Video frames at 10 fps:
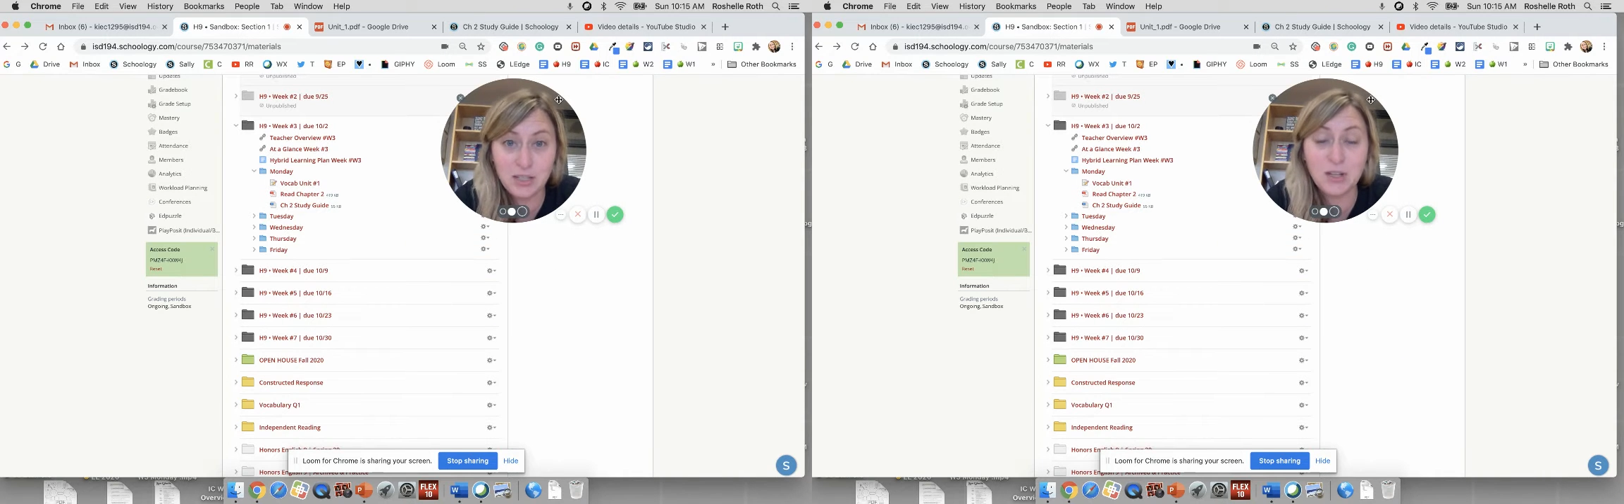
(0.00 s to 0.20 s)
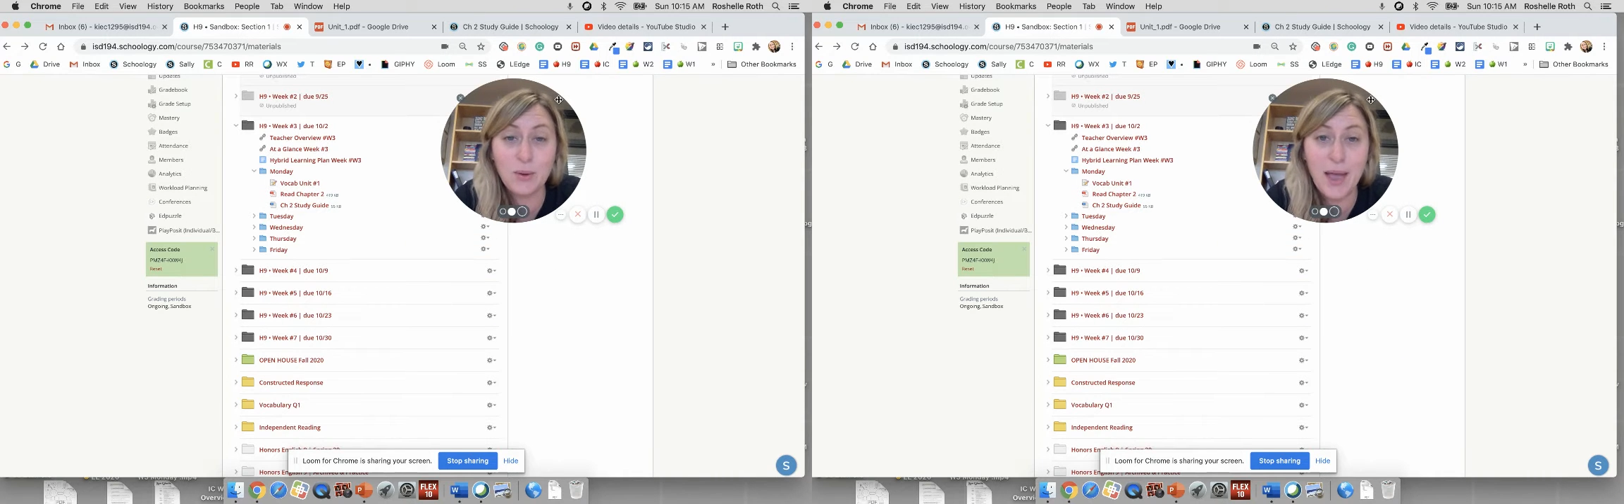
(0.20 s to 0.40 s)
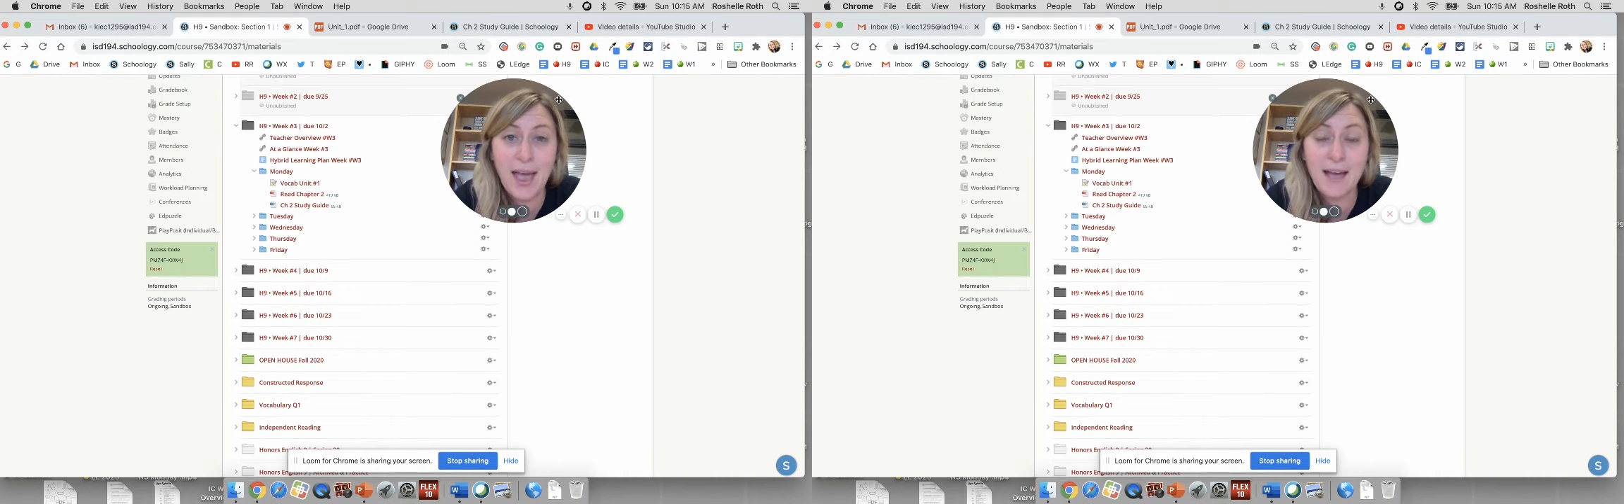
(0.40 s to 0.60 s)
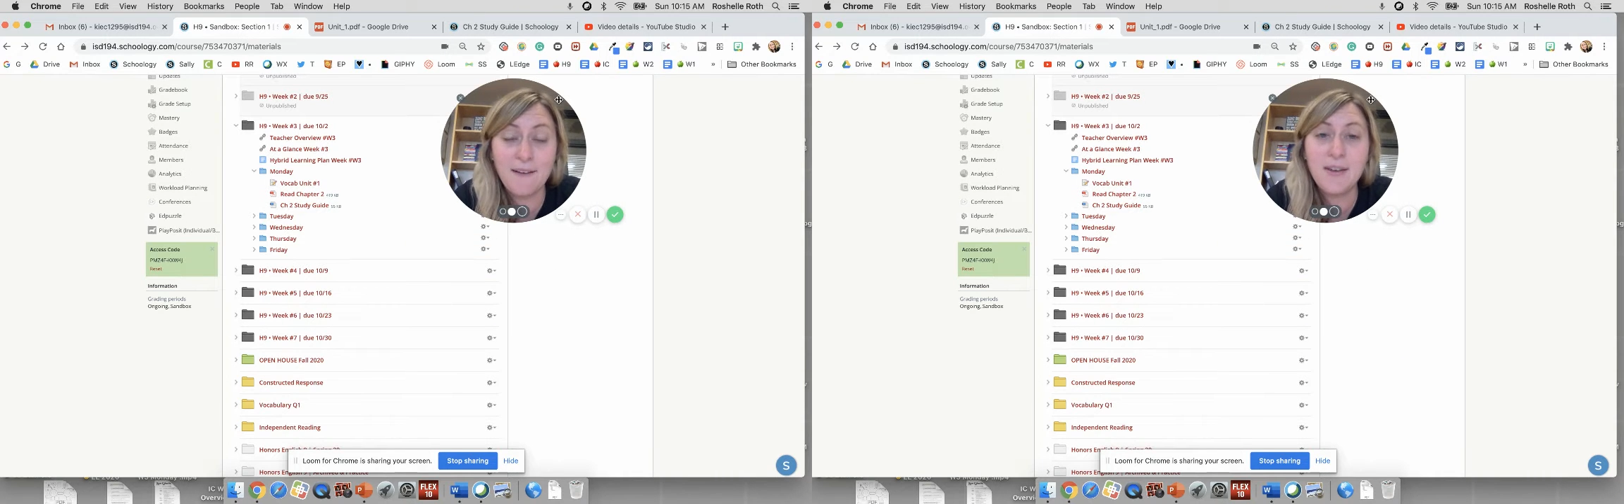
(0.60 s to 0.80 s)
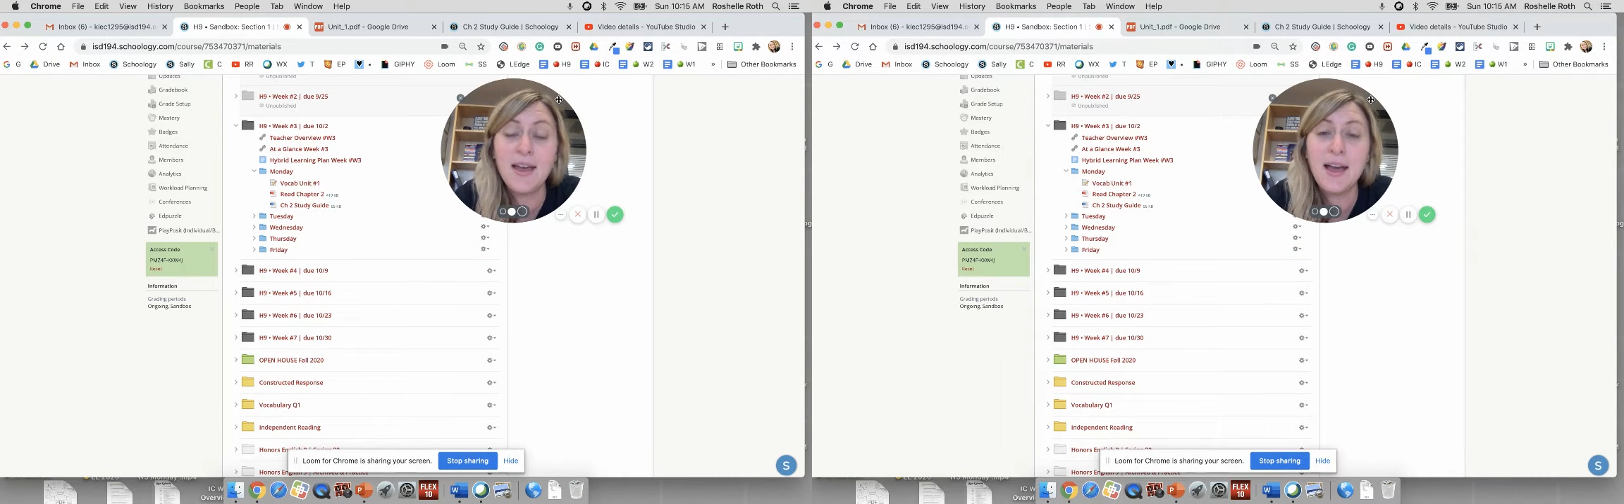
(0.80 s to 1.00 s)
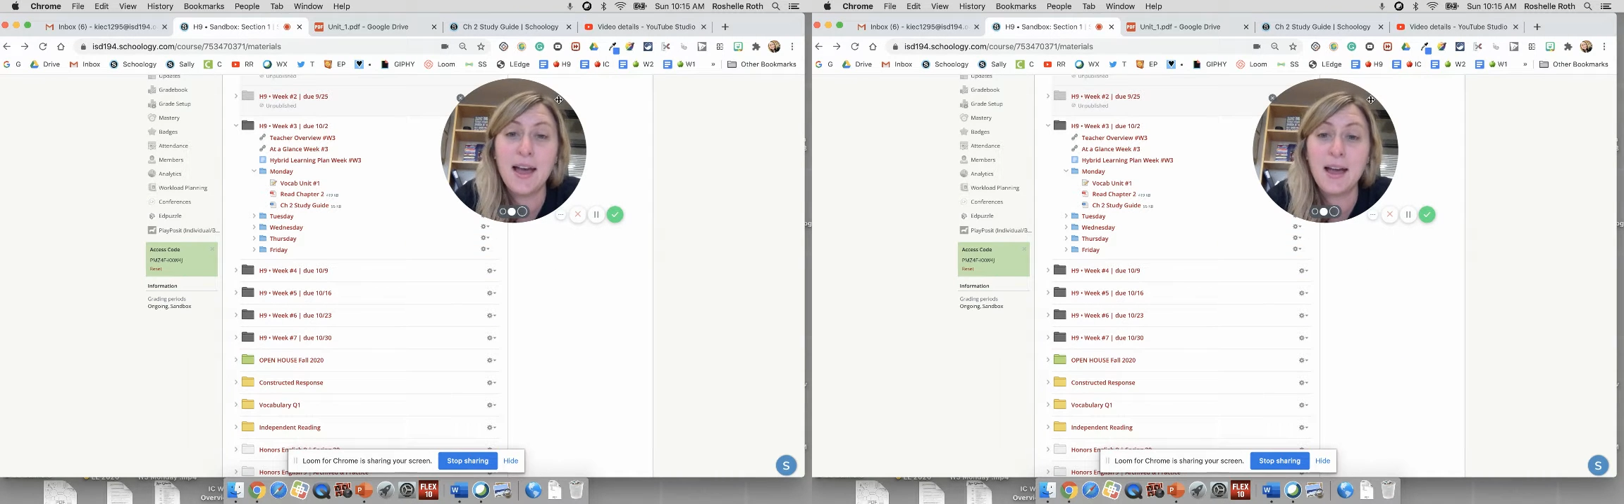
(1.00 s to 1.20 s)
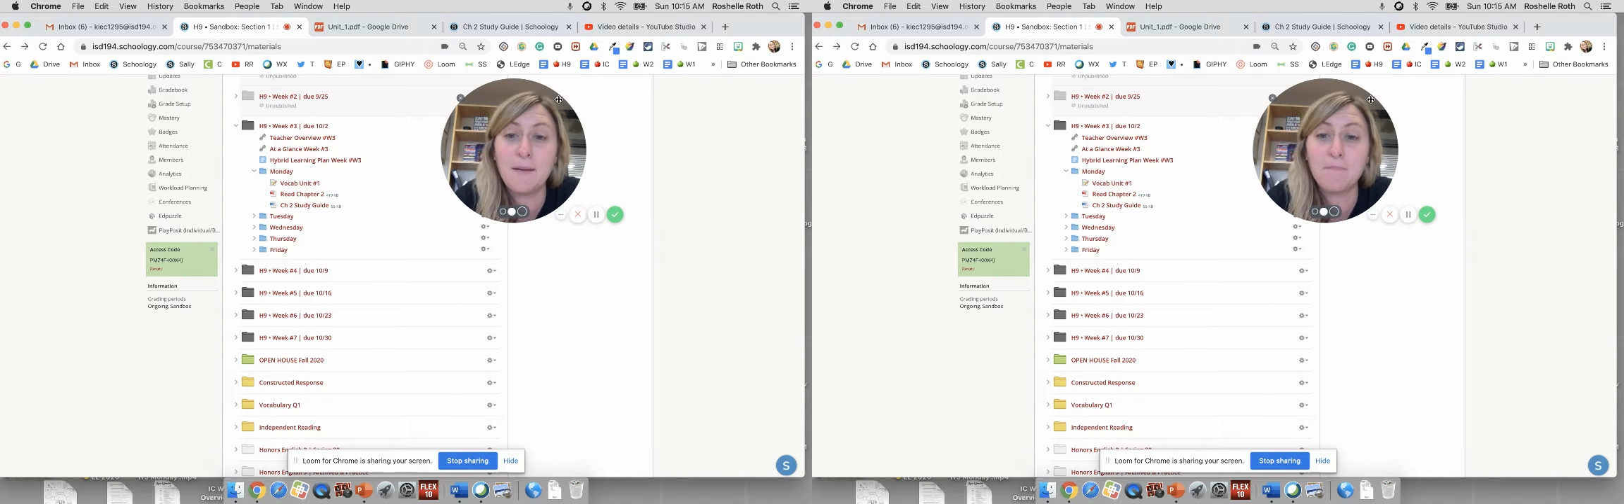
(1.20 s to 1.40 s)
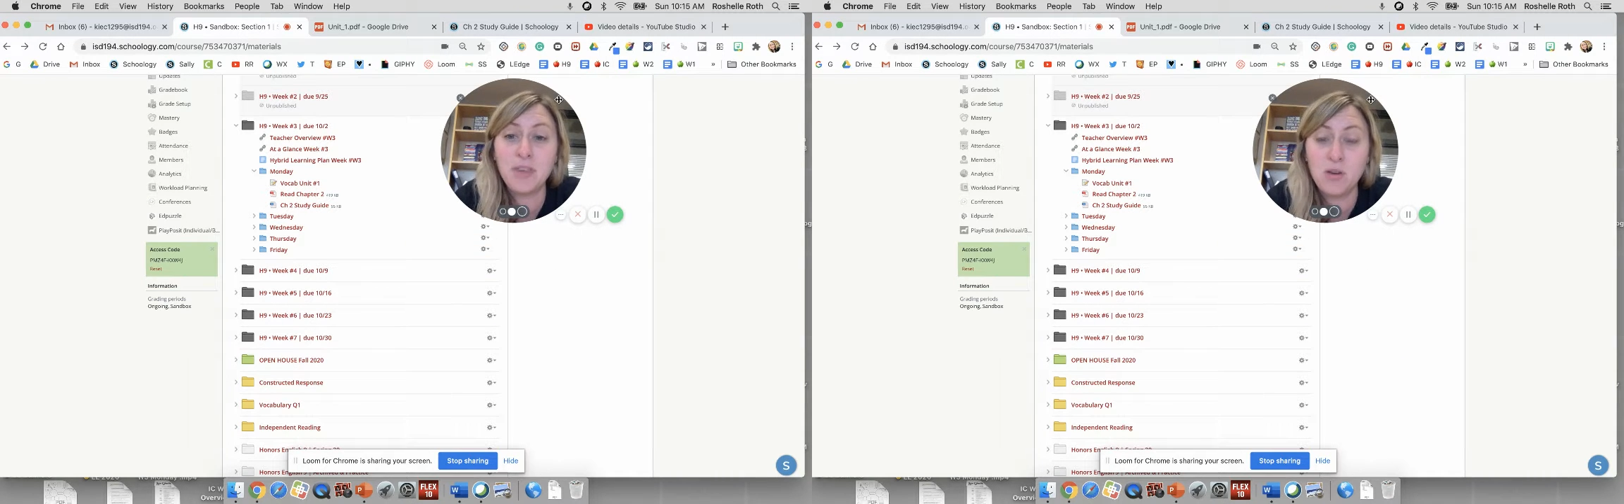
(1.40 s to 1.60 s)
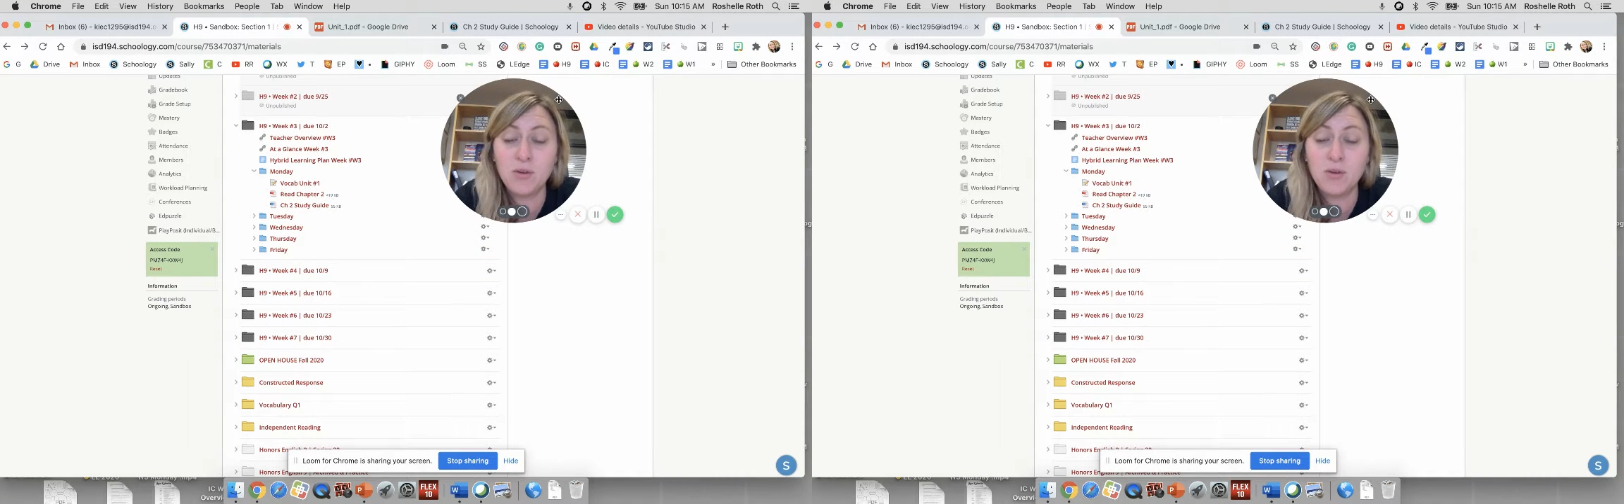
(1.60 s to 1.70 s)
so you have the